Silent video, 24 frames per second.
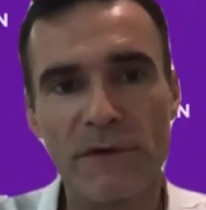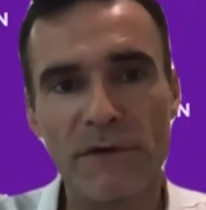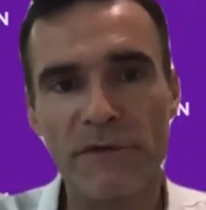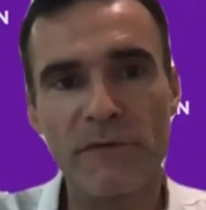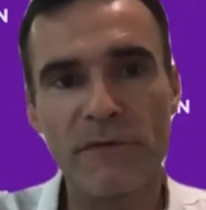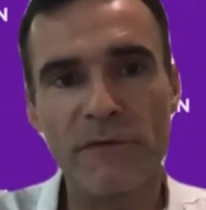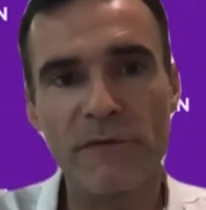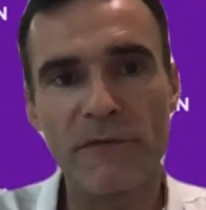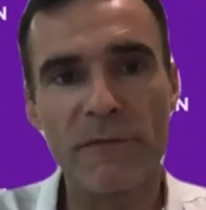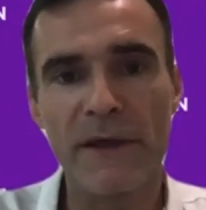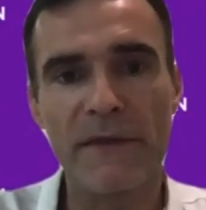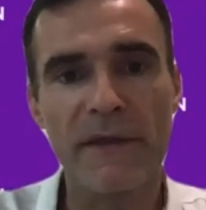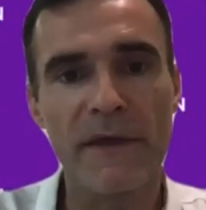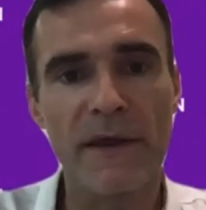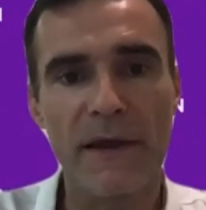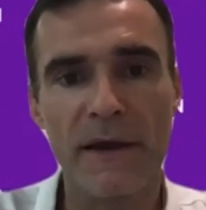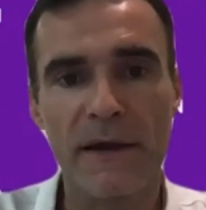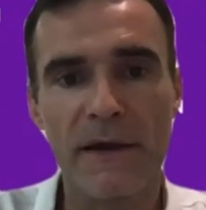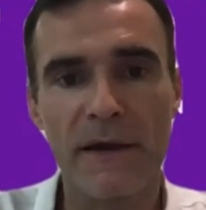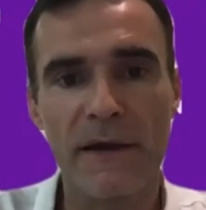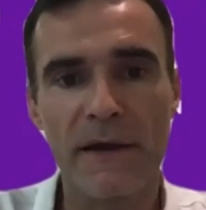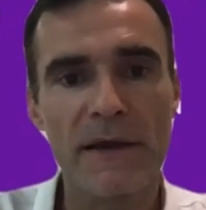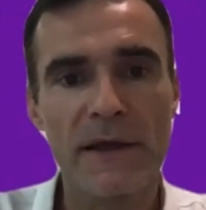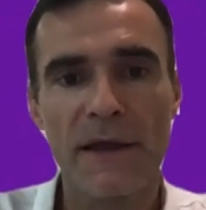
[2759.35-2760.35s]
off by
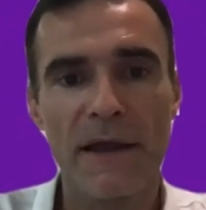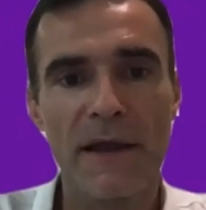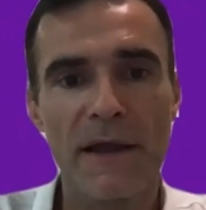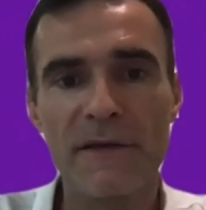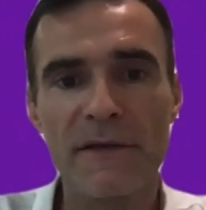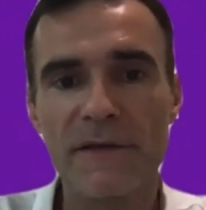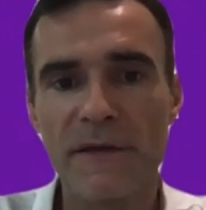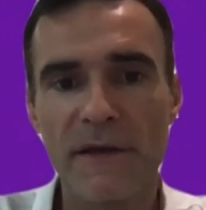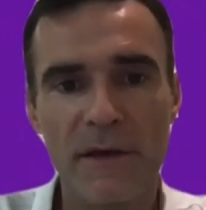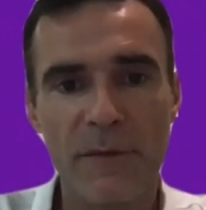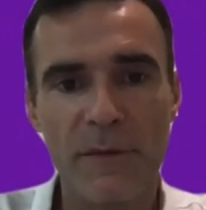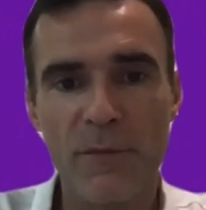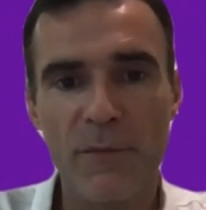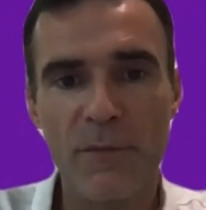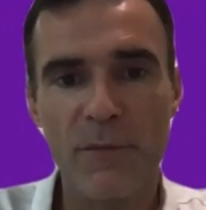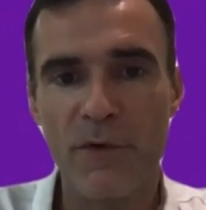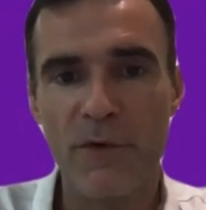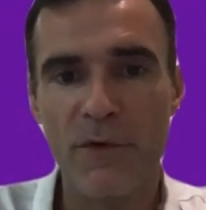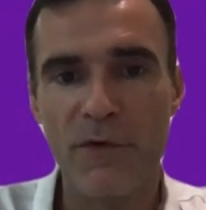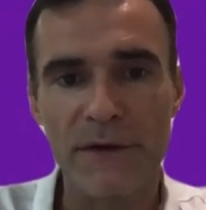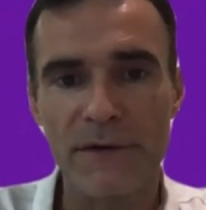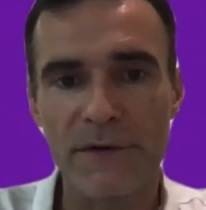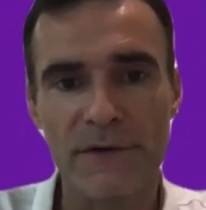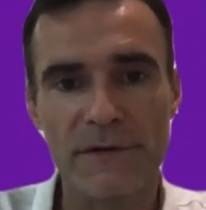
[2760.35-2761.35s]
their healthcare
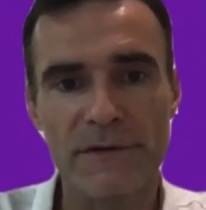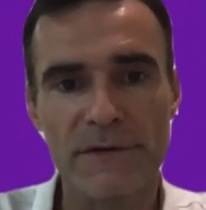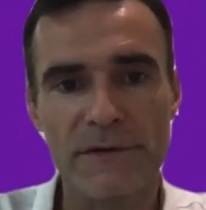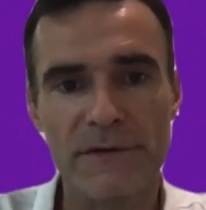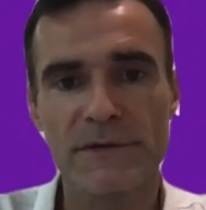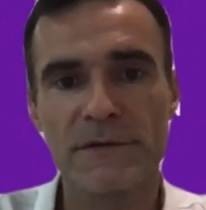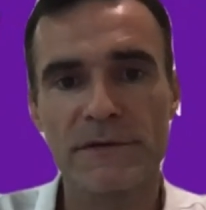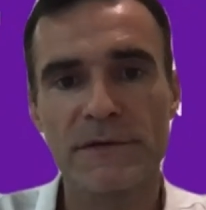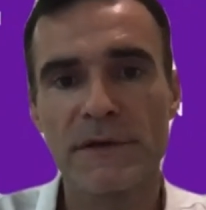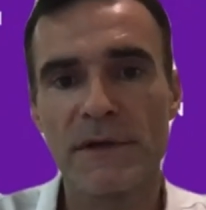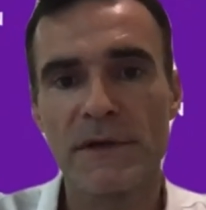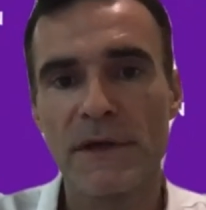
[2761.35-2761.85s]
providers,